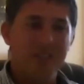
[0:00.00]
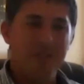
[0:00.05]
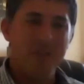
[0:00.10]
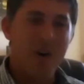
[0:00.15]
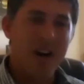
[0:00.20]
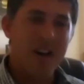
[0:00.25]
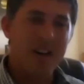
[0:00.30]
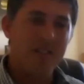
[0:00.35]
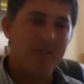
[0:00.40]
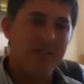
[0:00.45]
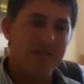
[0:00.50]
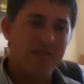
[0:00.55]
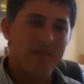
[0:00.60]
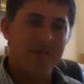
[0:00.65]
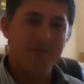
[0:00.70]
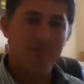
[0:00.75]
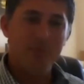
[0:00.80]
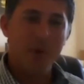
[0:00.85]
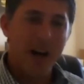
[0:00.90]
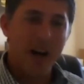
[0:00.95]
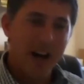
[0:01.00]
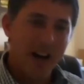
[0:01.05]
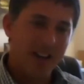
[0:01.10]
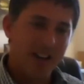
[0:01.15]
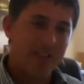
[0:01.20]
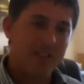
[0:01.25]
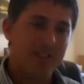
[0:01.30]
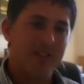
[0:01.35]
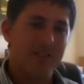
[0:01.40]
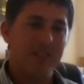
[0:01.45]
right
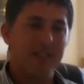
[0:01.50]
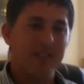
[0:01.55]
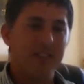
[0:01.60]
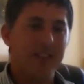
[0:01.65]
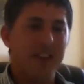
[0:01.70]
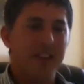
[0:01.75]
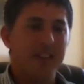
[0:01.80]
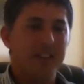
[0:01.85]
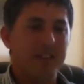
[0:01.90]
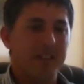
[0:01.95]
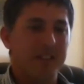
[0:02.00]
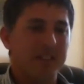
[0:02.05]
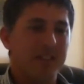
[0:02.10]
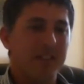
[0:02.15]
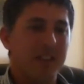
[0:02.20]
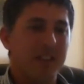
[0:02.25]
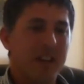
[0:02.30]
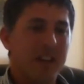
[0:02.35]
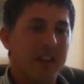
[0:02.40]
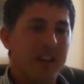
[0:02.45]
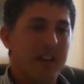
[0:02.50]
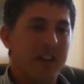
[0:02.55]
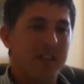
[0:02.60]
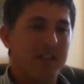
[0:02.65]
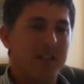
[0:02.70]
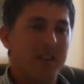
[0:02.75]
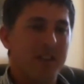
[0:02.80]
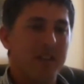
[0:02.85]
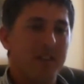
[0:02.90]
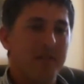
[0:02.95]
parts and things, and
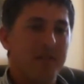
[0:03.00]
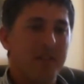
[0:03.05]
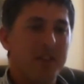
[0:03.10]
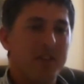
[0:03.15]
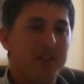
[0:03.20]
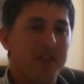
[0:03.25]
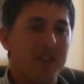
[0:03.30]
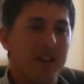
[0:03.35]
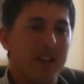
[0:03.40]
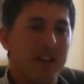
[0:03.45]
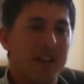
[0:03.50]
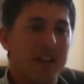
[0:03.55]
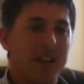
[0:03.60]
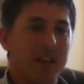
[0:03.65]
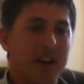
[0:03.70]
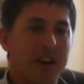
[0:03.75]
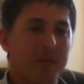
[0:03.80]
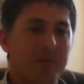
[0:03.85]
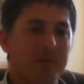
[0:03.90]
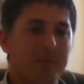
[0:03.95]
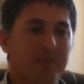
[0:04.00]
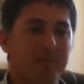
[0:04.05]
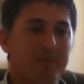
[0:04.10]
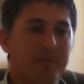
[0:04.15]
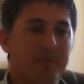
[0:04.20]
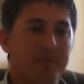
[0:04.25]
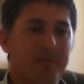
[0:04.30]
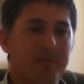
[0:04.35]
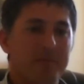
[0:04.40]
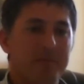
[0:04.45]
so eventually
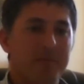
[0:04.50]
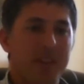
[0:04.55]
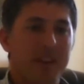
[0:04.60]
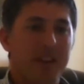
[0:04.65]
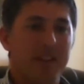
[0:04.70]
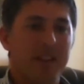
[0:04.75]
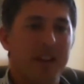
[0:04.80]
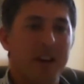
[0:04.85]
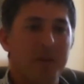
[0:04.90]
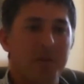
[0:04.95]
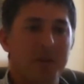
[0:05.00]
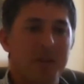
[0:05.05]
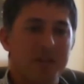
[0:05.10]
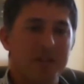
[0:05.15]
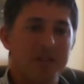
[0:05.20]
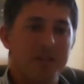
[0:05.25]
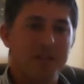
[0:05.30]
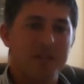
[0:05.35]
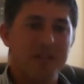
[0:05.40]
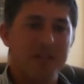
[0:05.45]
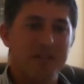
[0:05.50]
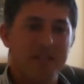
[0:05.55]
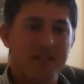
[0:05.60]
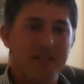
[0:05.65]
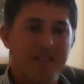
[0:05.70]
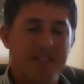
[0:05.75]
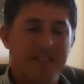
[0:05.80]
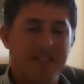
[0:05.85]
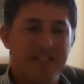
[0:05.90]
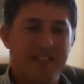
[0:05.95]
that was
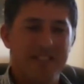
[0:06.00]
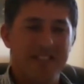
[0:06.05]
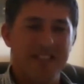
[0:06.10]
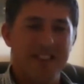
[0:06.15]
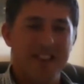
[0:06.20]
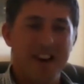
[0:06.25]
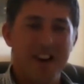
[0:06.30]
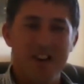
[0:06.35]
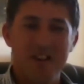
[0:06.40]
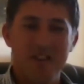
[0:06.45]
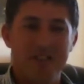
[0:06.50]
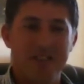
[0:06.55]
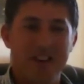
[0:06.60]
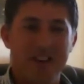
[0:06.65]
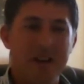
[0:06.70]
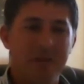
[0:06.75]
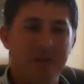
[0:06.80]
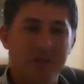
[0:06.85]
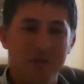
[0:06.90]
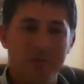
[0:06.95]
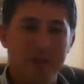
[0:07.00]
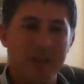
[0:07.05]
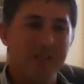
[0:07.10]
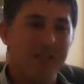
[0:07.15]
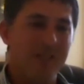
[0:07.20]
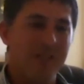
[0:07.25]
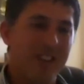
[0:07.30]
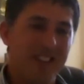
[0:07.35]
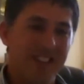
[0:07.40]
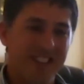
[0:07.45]
able to be
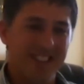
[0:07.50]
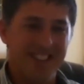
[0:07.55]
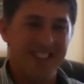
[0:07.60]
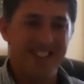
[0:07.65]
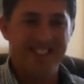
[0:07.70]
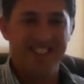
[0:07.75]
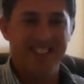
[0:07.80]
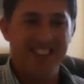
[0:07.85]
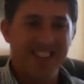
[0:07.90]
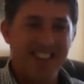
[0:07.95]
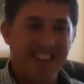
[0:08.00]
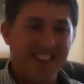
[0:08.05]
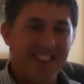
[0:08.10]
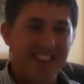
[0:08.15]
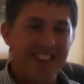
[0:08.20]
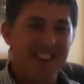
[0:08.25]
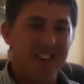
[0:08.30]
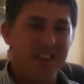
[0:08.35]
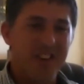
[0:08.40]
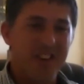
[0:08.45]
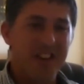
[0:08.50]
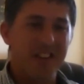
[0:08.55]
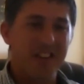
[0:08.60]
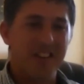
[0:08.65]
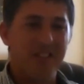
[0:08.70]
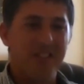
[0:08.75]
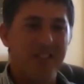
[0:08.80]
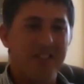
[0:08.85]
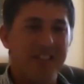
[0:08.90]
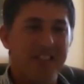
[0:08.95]
ridden, and I had
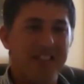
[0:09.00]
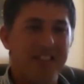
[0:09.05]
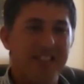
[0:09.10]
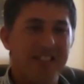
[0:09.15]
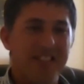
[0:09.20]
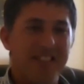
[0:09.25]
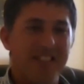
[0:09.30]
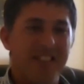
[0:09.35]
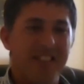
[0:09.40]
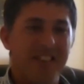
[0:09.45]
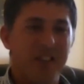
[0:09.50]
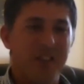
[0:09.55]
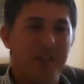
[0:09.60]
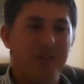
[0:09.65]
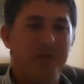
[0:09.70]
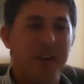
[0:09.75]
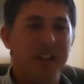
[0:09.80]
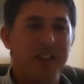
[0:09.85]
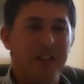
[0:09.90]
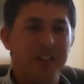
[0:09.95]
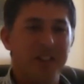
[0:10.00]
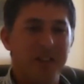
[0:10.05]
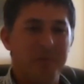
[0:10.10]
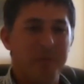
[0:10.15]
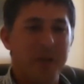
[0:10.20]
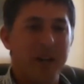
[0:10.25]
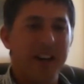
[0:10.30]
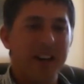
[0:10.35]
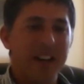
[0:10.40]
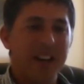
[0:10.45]
a lot of fun on it.
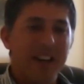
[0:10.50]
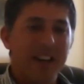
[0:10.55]
But